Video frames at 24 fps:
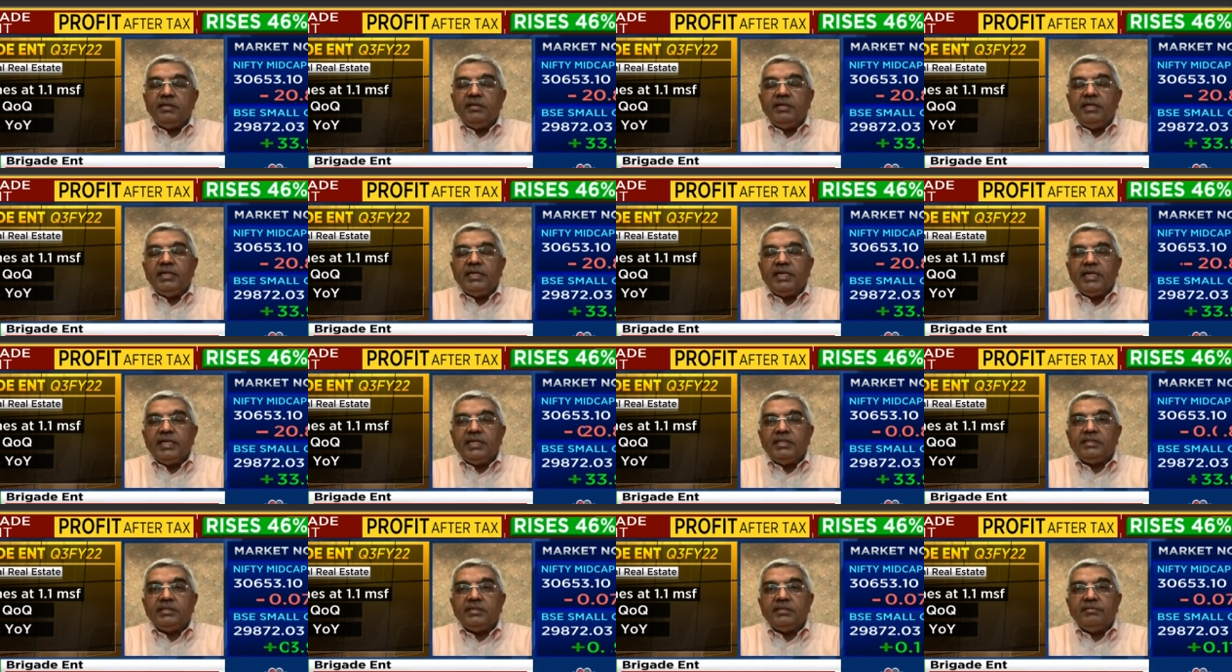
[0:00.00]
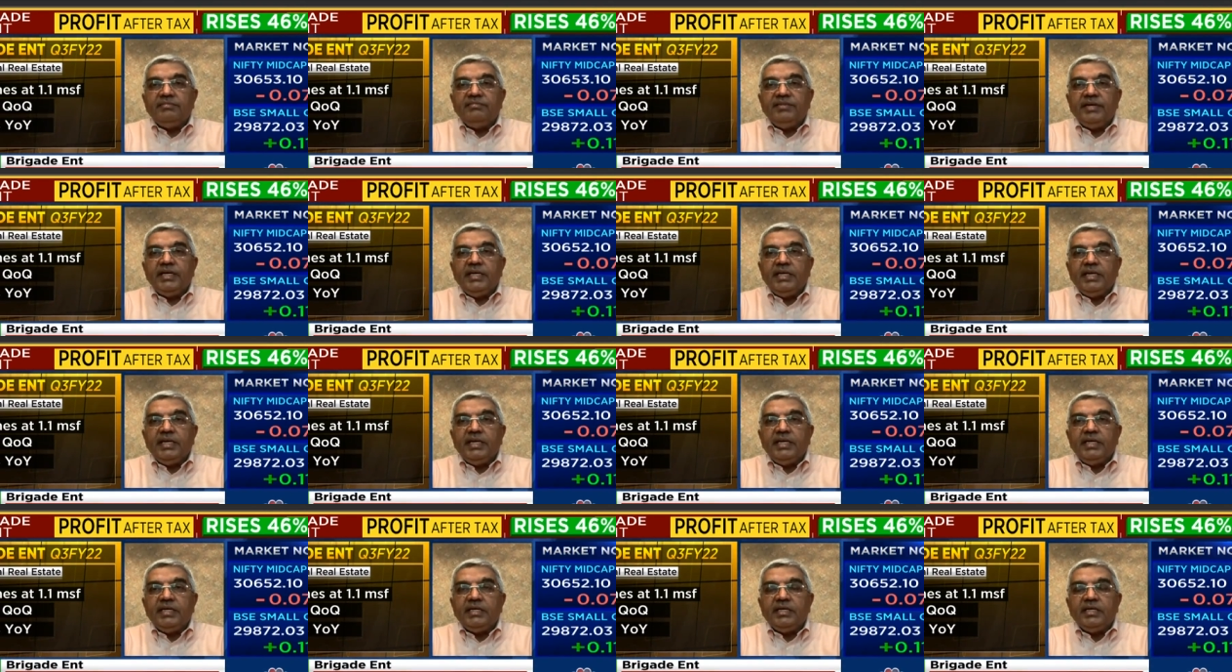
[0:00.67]
In case
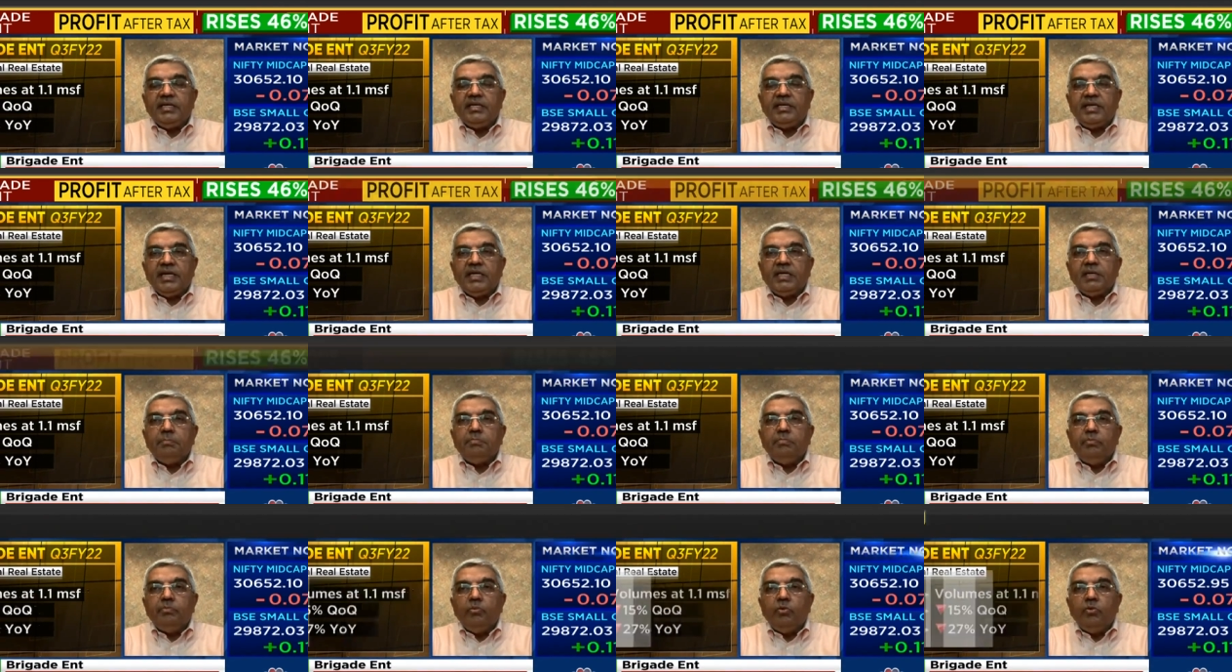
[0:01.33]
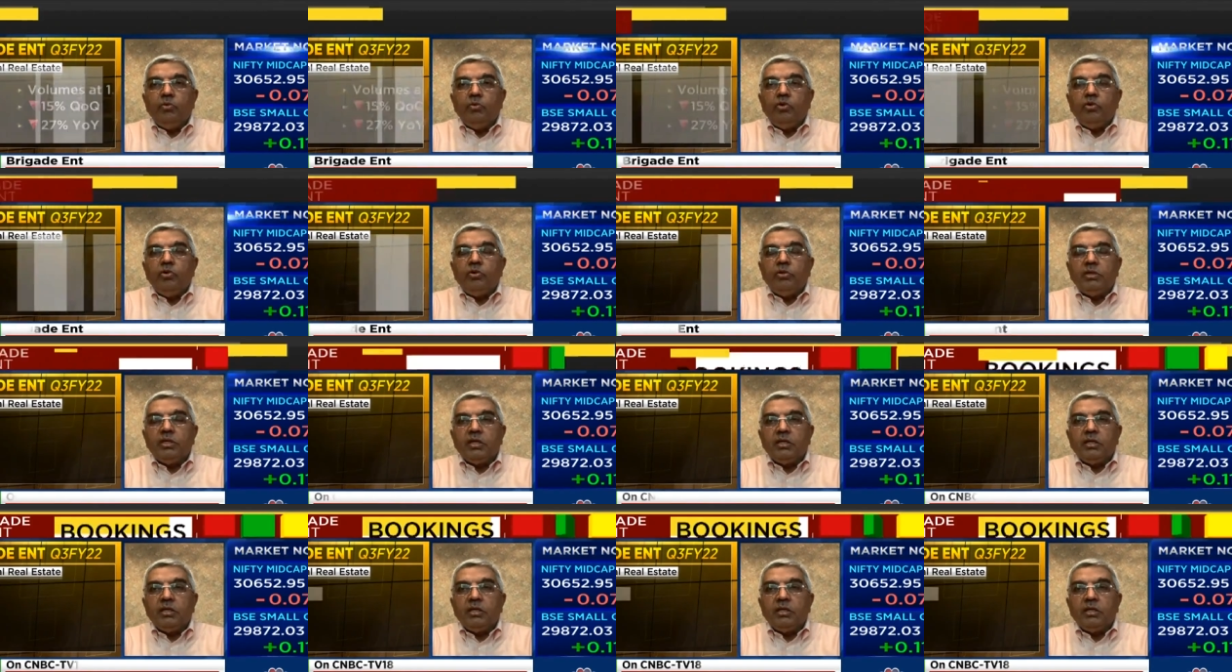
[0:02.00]
we take up more